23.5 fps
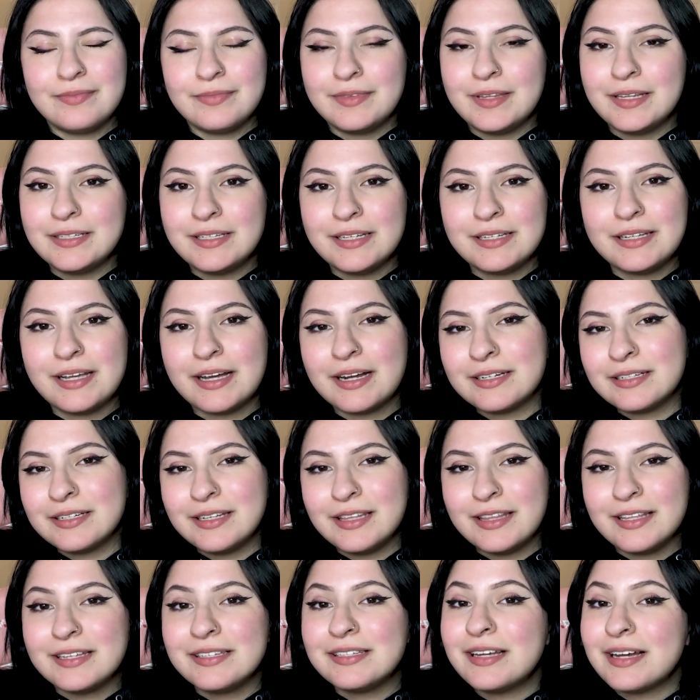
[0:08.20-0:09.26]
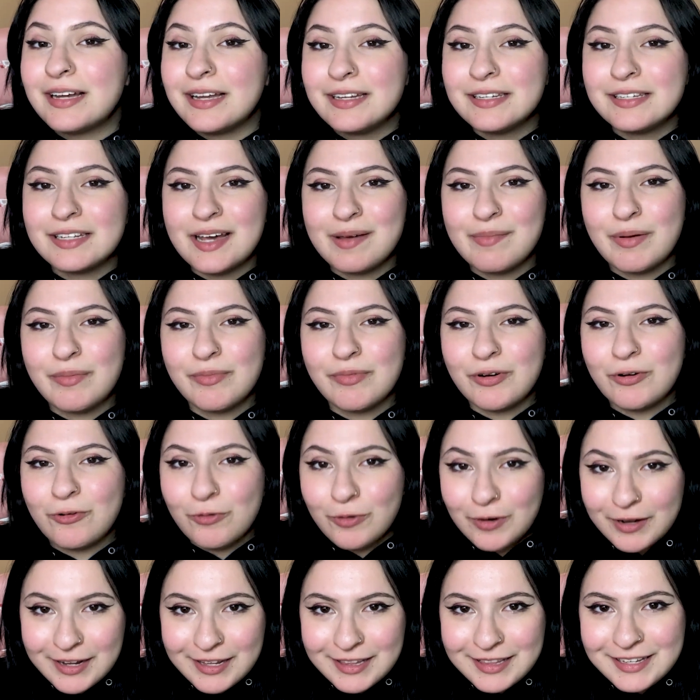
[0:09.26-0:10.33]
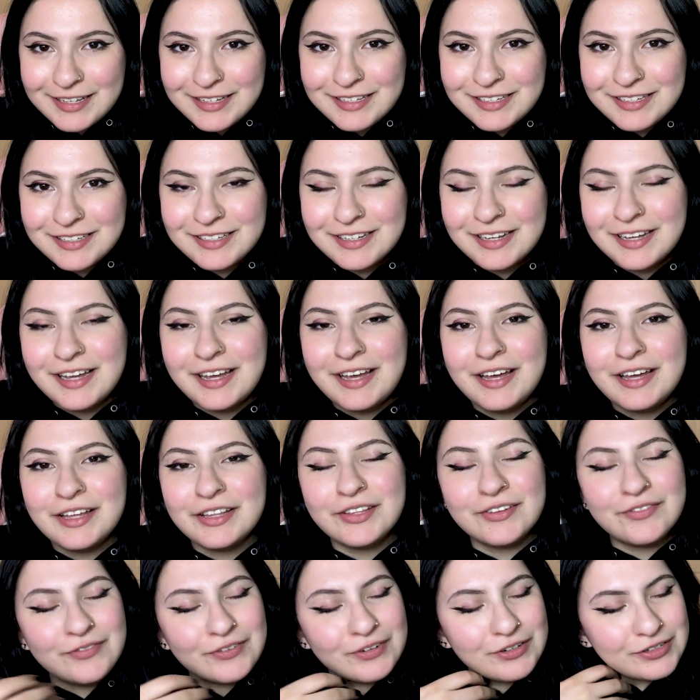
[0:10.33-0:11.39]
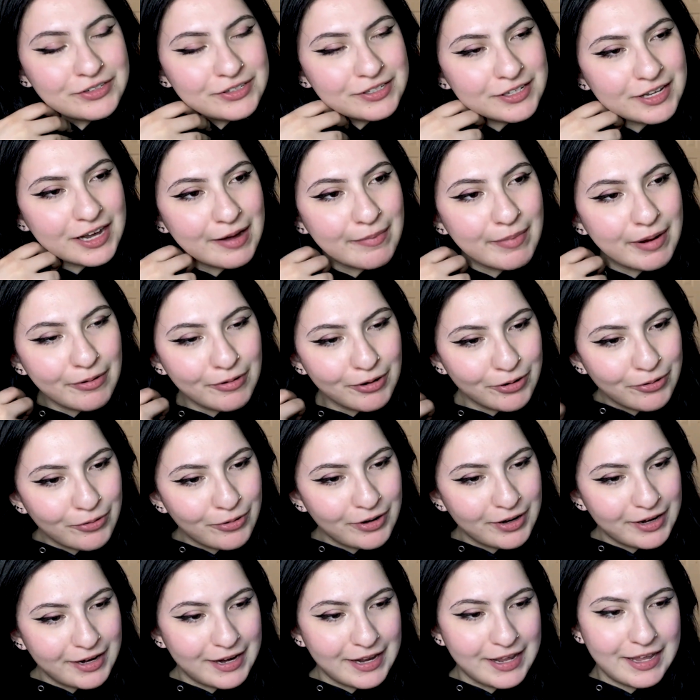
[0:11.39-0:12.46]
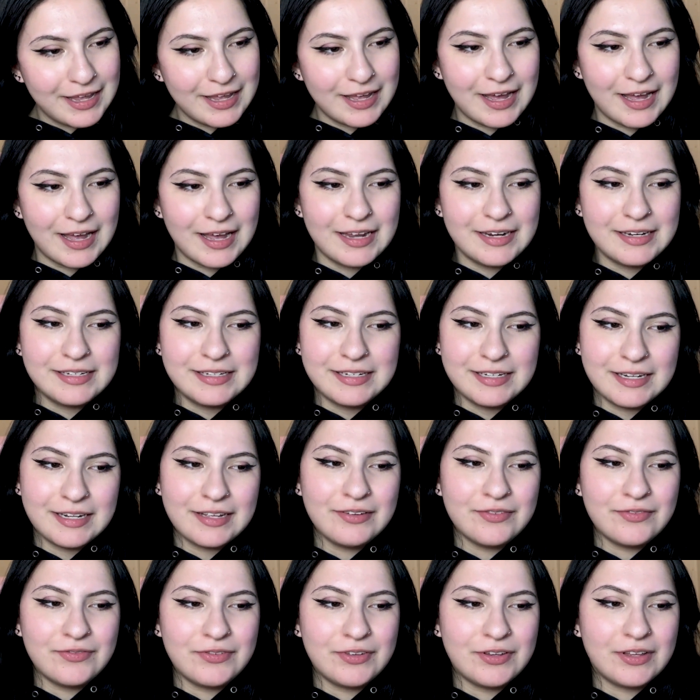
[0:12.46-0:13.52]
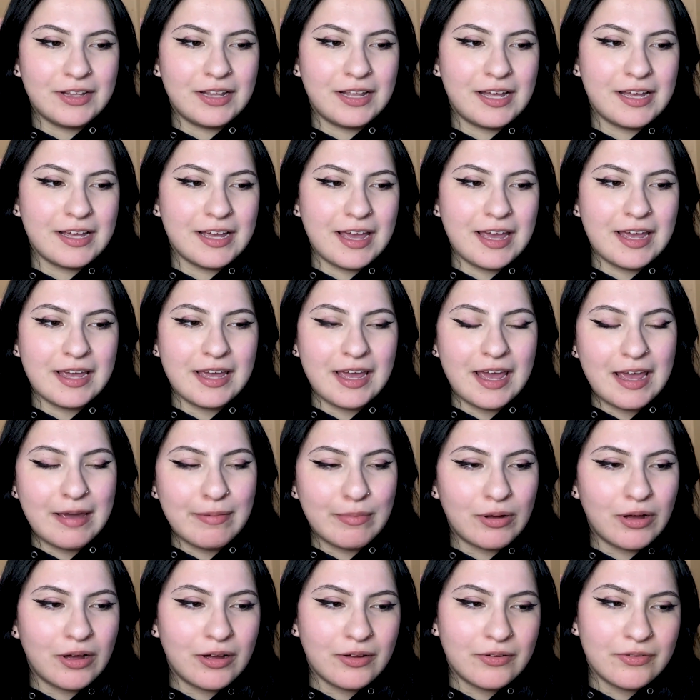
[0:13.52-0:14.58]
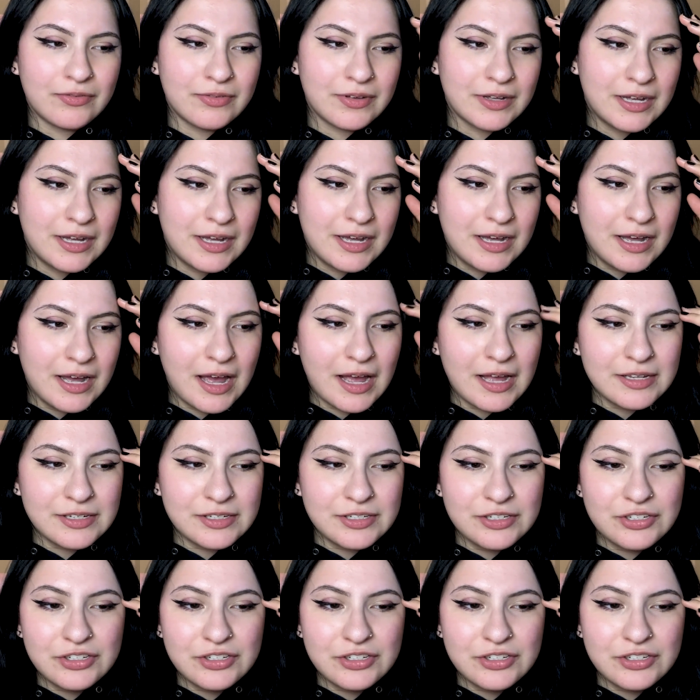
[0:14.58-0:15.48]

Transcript: This is actually the second time I'm recording this. The first time I recorded it, I didn't feel like it came off as